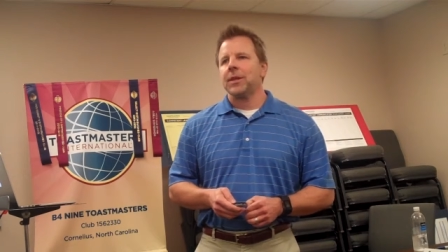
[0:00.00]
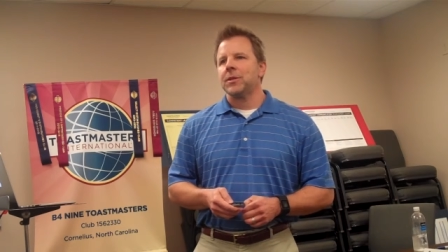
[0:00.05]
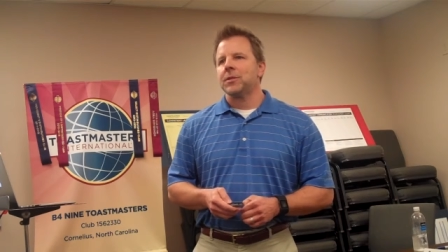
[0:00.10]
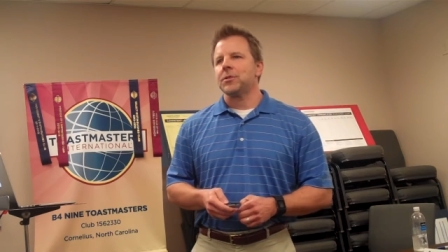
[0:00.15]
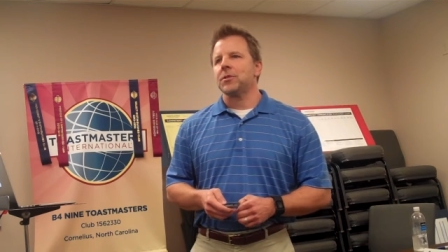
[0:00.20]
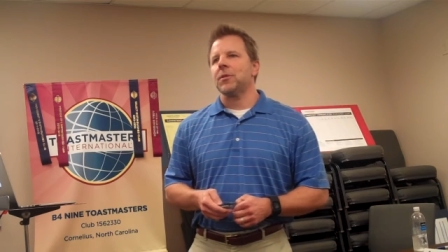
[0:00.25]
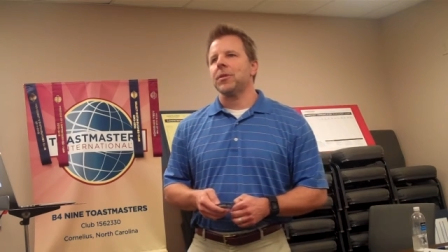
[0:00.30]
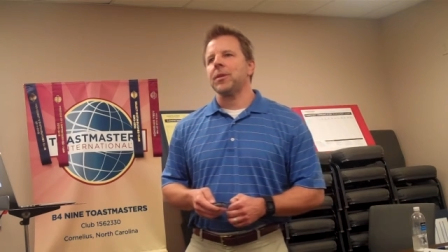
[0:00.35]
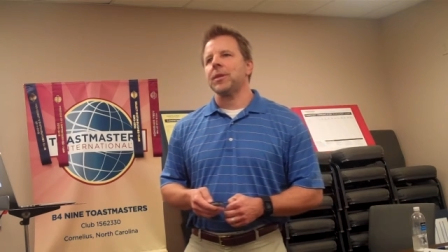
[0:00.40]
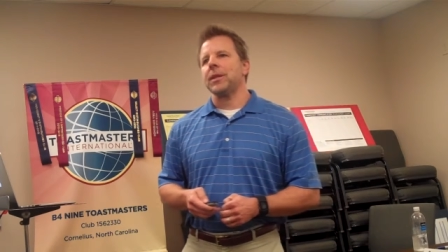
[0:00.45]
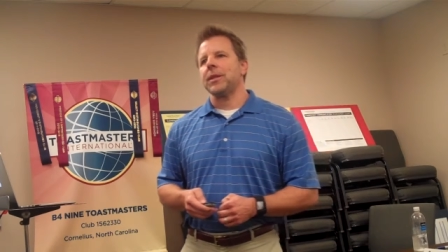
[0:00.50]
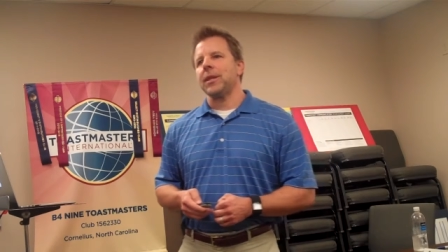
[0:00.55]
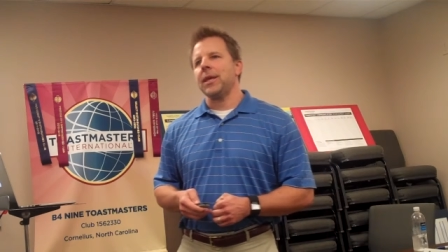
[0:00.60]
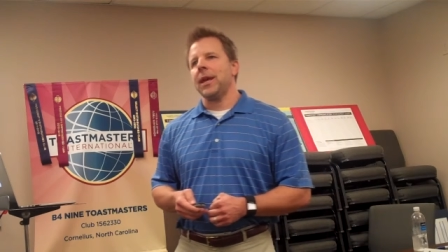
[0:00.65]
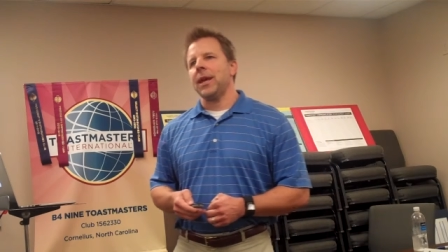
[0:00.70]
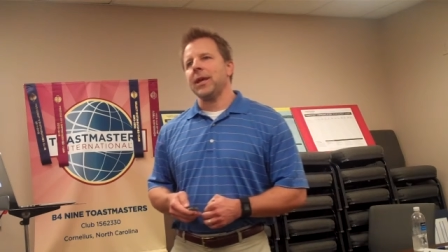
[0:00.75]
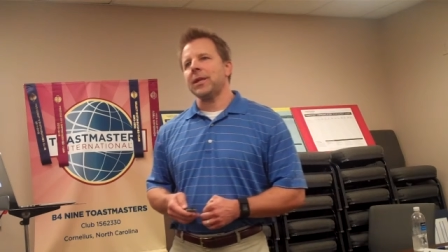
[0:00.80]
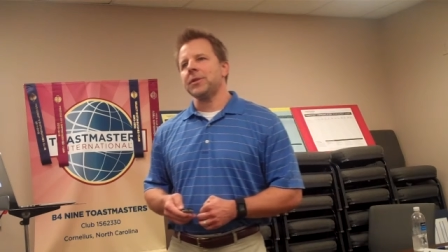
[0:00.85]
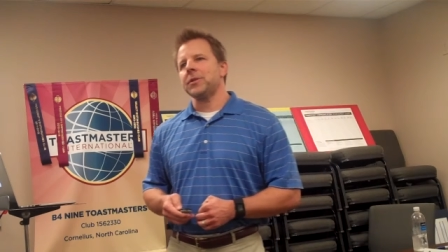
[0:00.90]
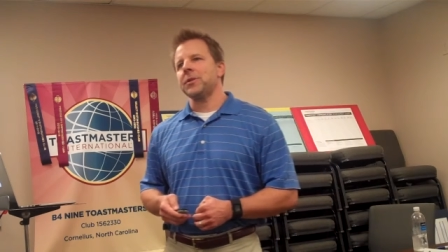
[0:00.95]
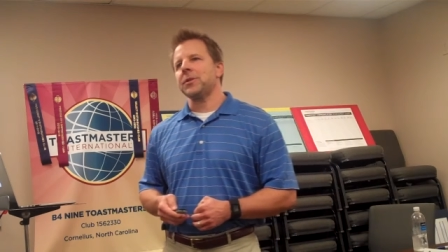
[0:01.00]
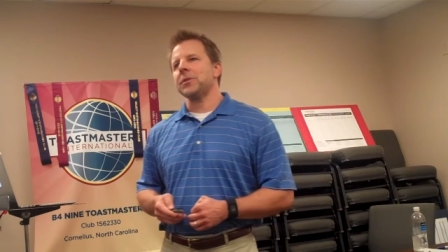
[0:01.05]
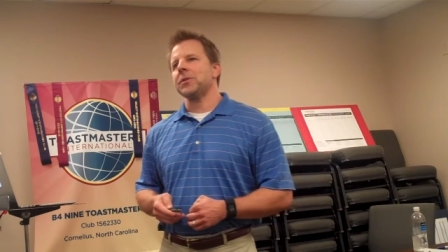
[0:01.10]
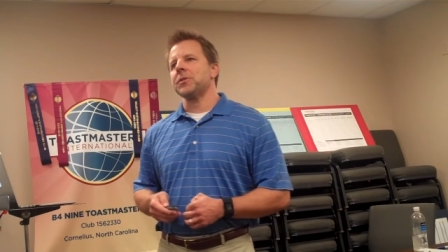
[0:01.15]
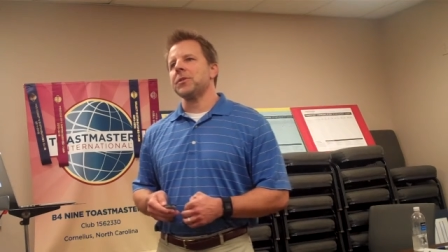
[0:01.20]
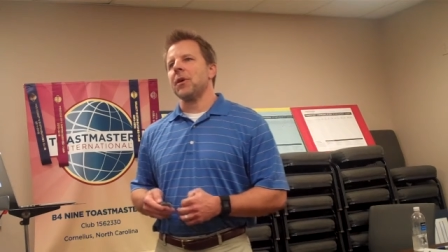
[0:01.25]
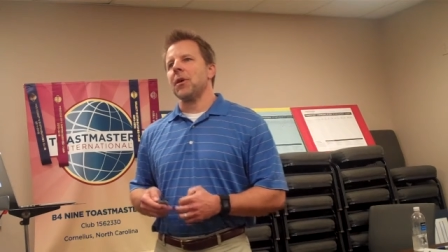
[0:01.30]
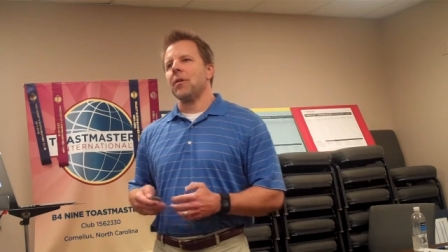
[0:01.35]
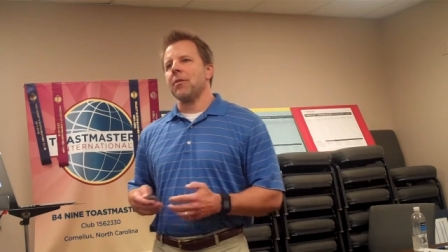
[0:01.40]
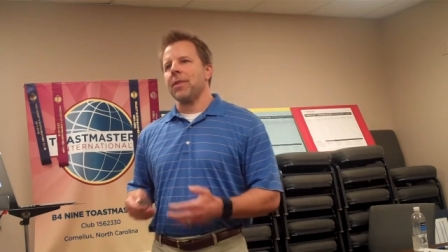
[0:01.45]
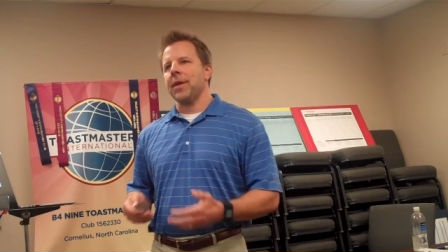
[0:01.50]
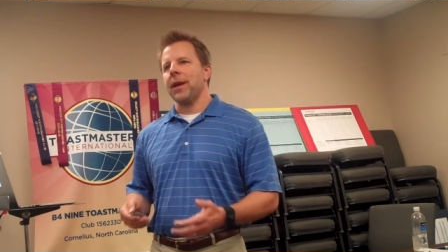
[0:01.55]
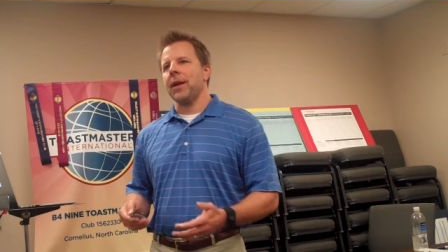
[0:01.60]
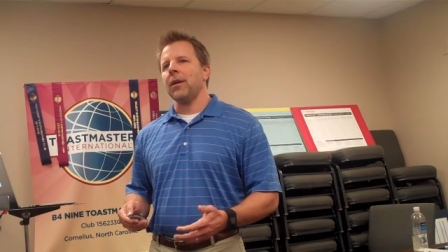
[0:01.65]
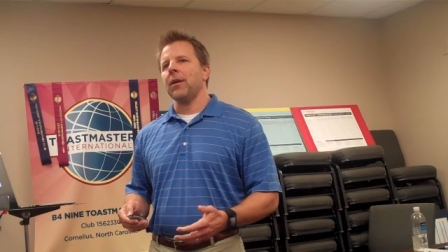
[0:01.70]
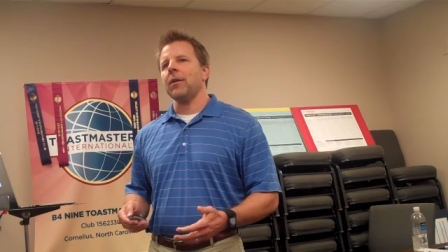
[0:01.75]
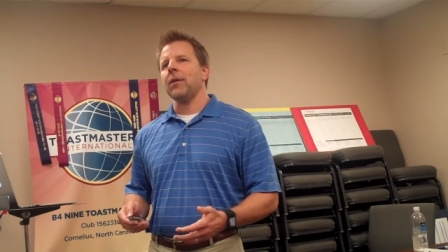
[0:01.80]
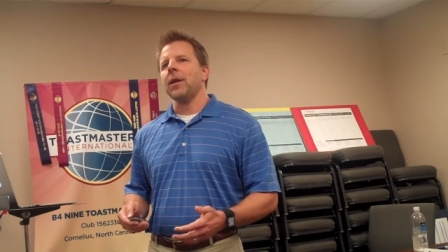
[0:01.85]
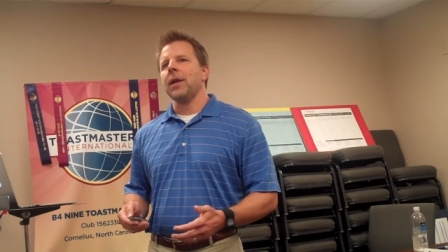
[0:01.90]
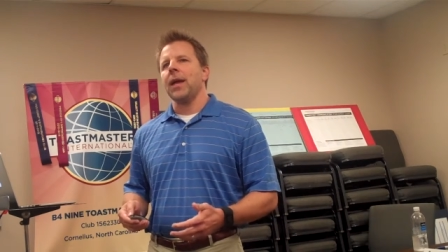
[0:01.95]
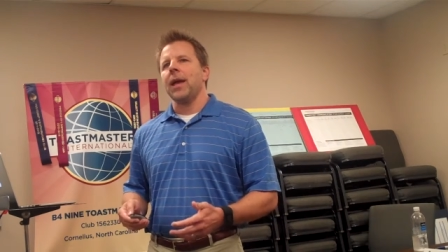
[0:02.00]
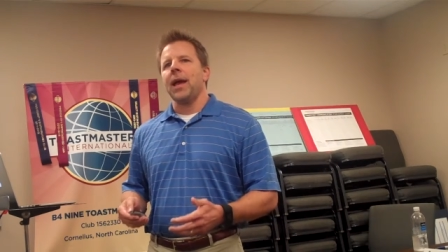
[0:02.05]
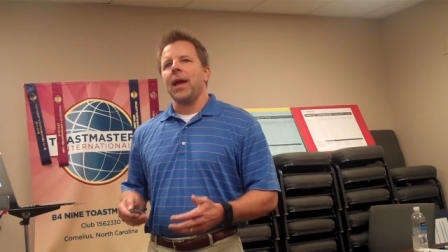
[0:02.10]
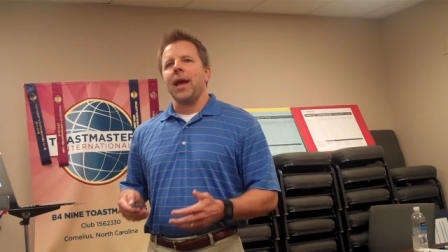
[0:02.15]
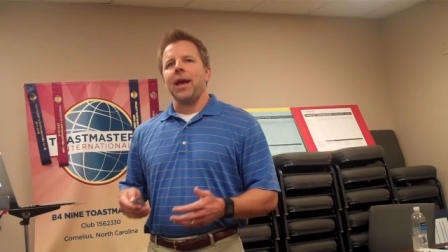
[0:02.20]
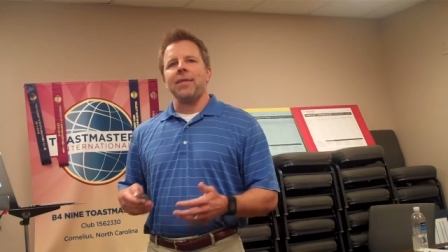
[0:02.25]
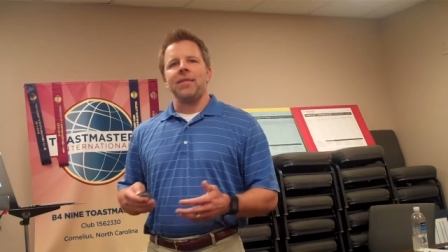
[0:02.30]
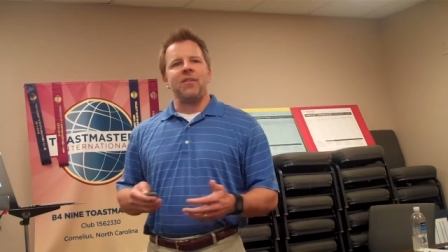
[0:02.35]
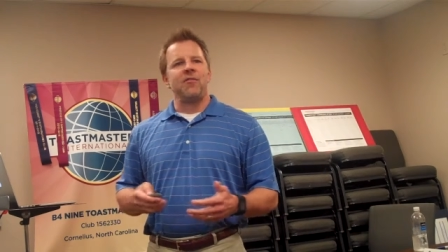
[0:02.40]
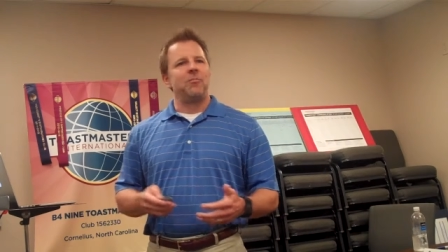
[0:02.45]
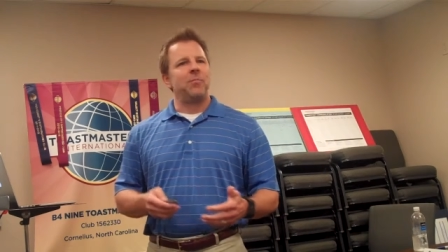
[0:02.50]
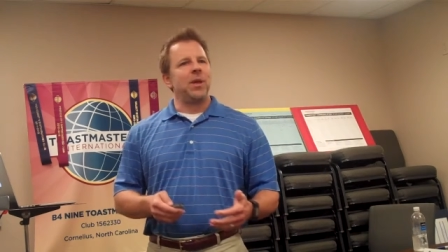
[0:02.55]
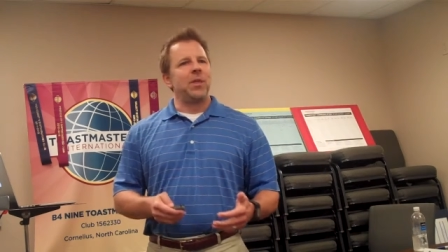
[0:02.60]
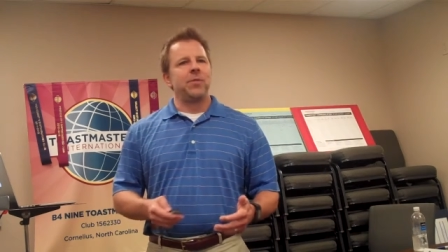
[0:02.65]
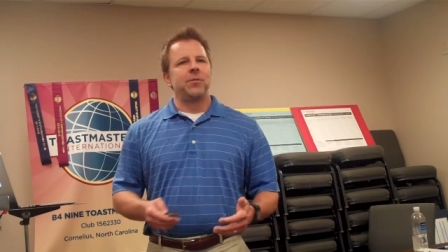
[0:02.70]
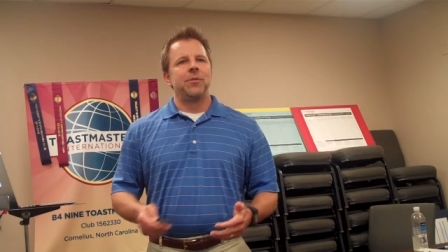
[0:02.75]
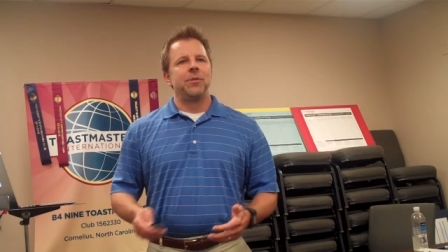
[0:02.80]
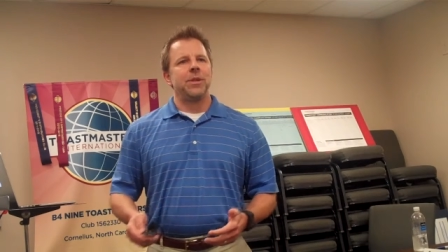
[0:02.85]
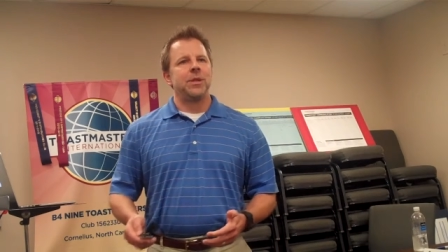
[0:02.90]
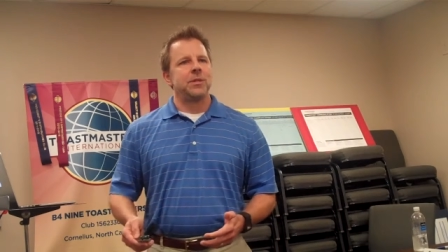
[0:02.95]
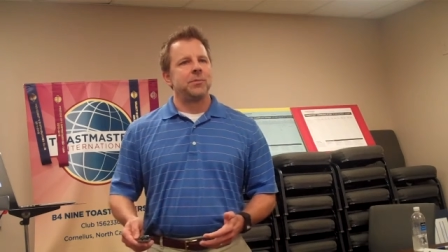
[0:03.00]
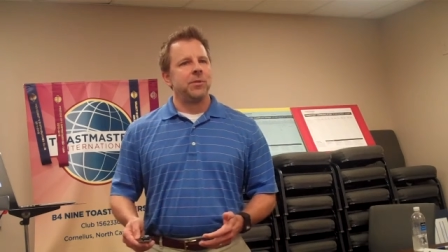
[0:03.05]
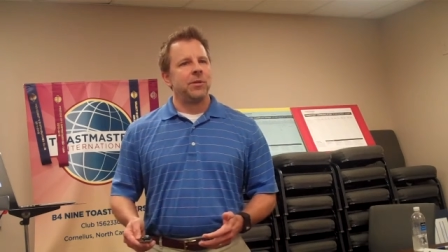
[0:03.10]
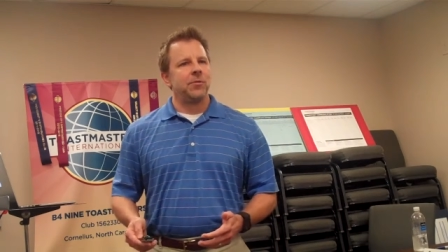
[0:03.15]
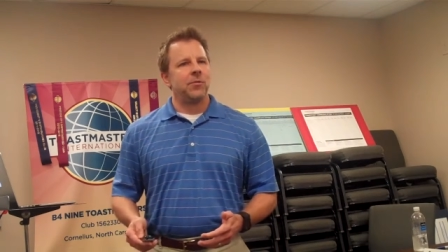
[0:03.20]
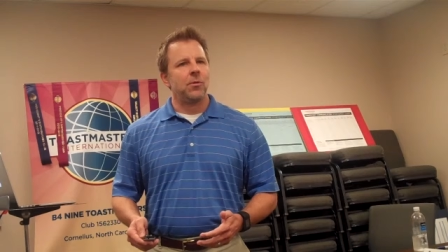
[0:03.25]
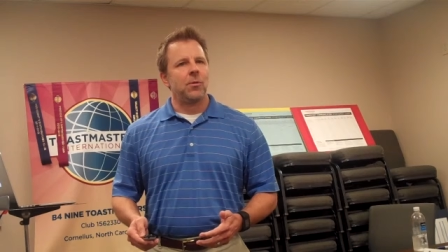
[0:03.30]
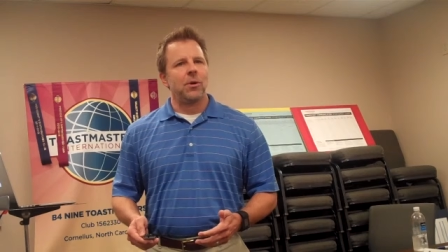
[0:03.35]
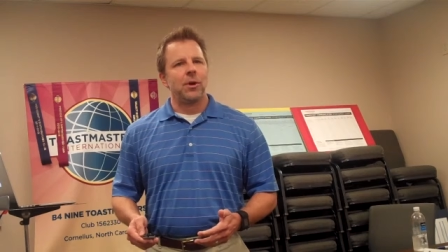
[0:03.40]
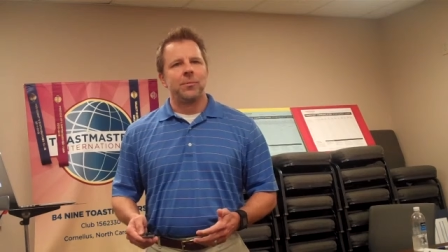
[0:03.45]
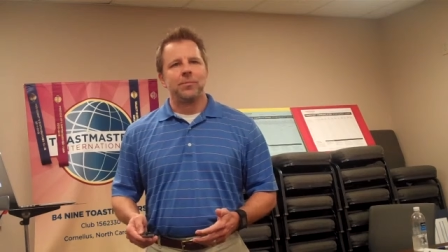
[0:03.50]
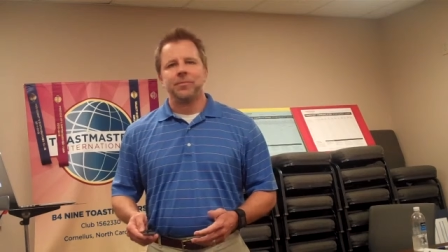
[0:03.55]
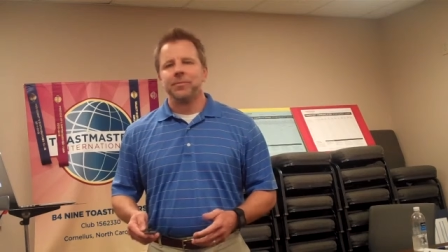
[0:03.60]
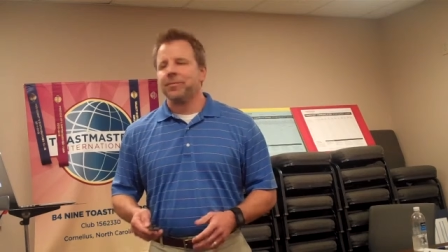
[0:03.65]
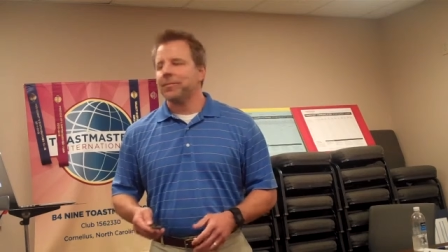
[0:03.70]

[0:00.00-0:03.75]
so that the answers are there and they've been through this before.